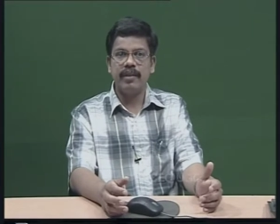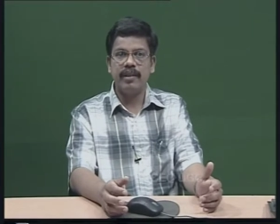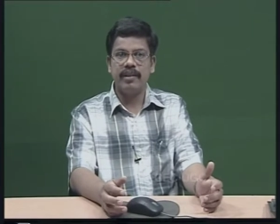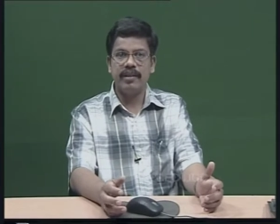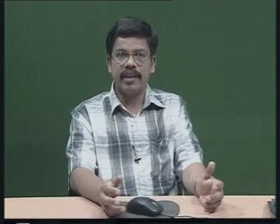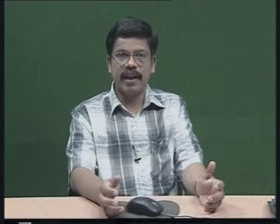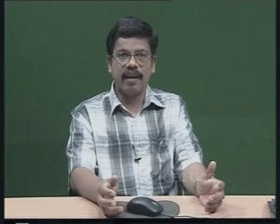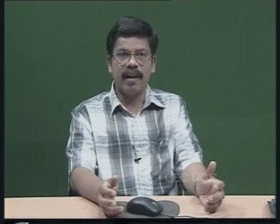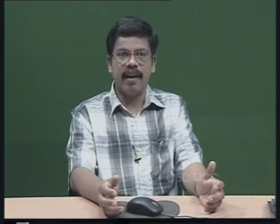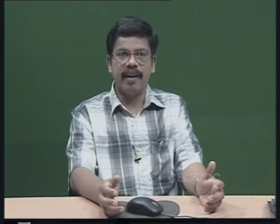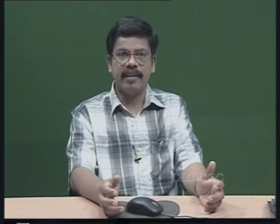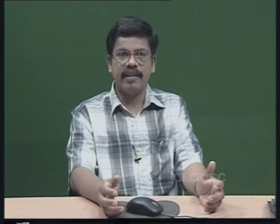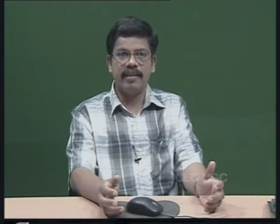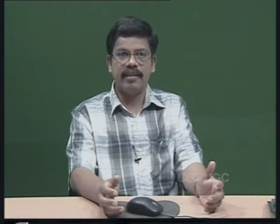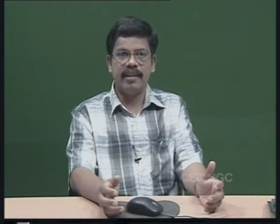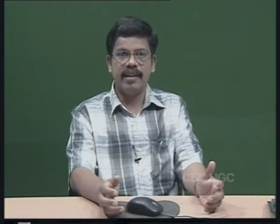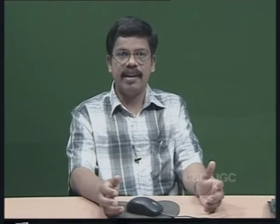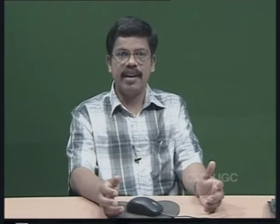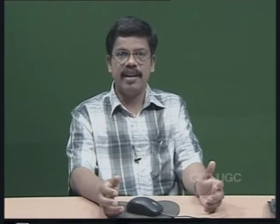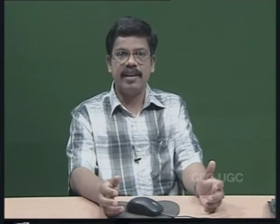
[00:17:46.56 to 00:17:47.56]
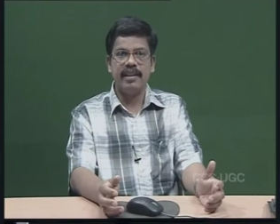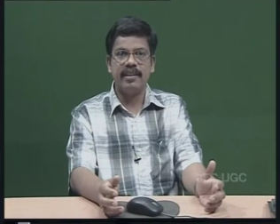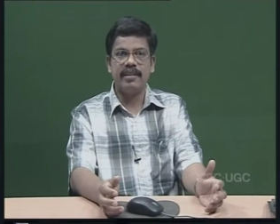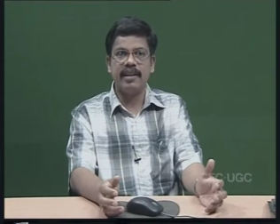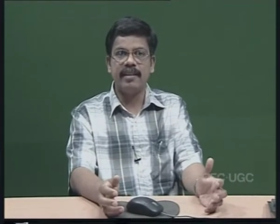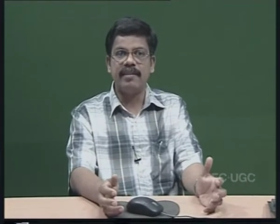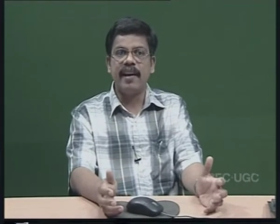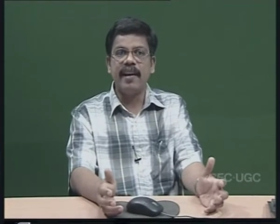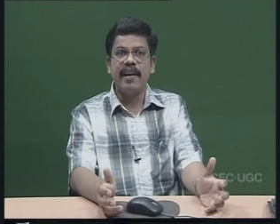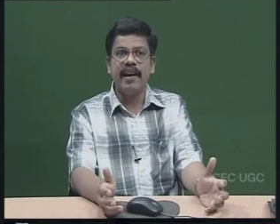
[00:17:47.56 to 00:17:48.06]
Descartes. It is a
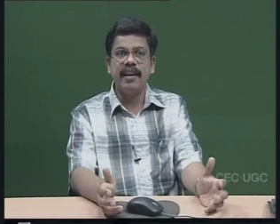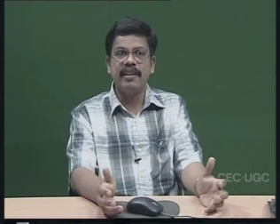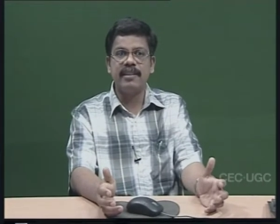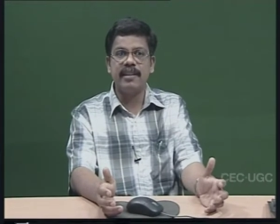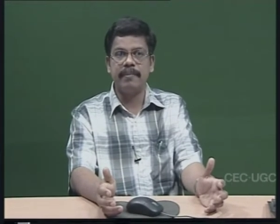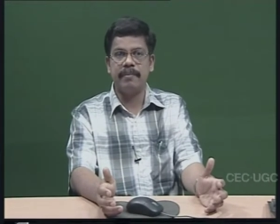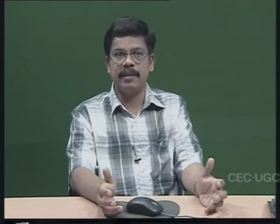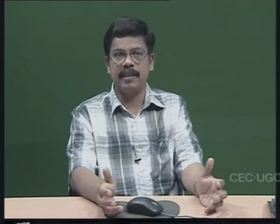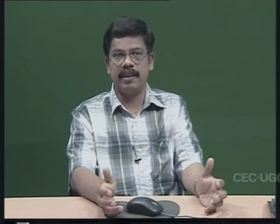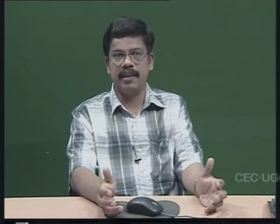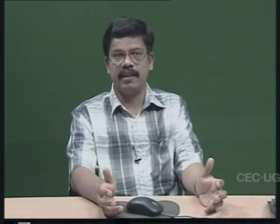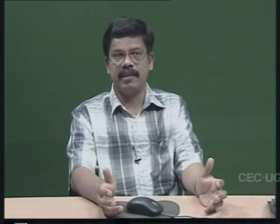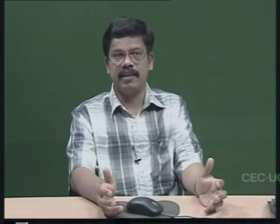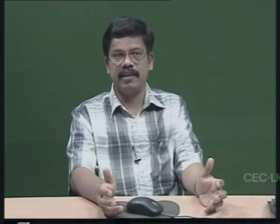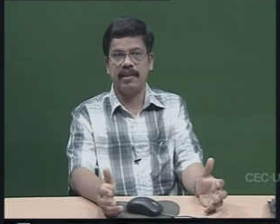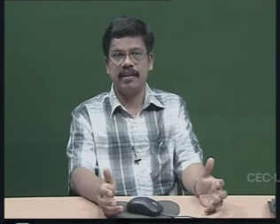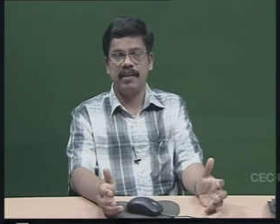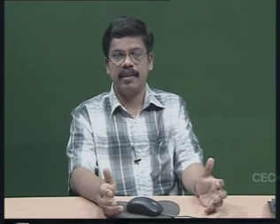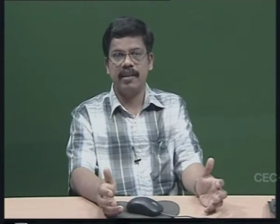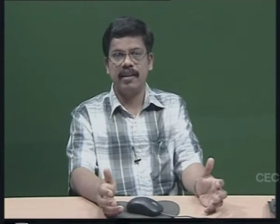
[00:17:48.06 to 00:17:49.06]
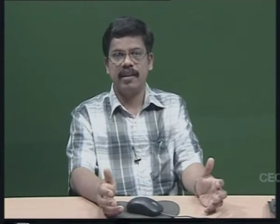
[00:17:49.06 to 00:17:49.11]
thinking substance.